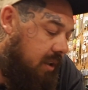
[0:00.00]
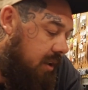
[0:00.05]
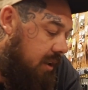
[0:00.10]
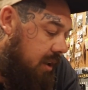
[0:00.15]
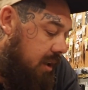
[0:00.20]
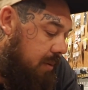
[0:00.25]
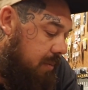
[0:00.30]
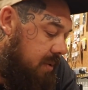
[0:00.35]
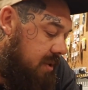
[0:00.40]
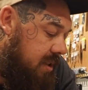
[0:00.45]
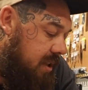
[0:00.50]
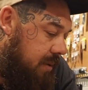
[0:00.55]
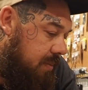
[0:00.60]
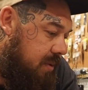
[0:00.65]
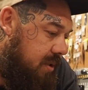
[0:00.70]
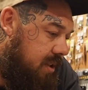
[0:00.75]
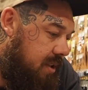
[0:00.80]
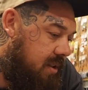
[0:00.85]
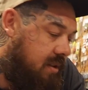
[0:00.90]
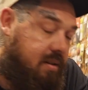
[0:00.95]
hope this
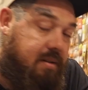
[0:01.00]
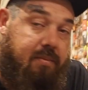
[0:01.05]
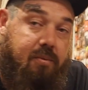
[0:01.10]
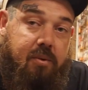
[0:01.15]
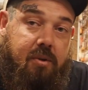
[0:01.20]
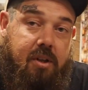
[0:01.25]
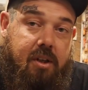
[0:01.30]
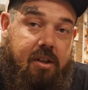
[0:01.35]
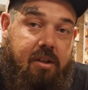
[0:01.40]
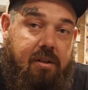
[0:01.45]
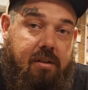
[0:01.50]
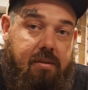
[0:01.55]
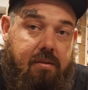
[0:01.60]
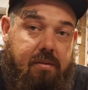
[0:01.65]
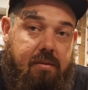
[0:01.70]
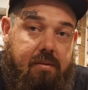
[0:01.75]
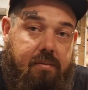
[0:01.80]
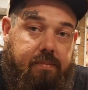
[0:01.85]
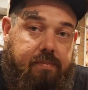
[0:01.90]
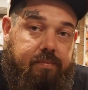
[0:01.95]
helps you out, and we'll crack into
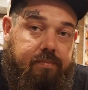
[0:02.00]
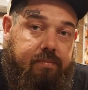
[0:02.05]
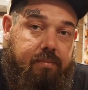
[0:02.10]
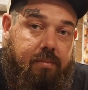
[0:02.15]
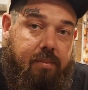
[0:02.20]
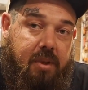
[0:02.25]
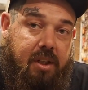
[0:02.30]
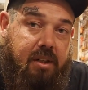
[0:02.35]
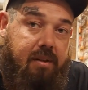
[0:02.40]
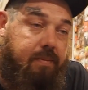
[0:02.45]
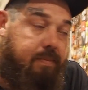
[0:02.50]
it.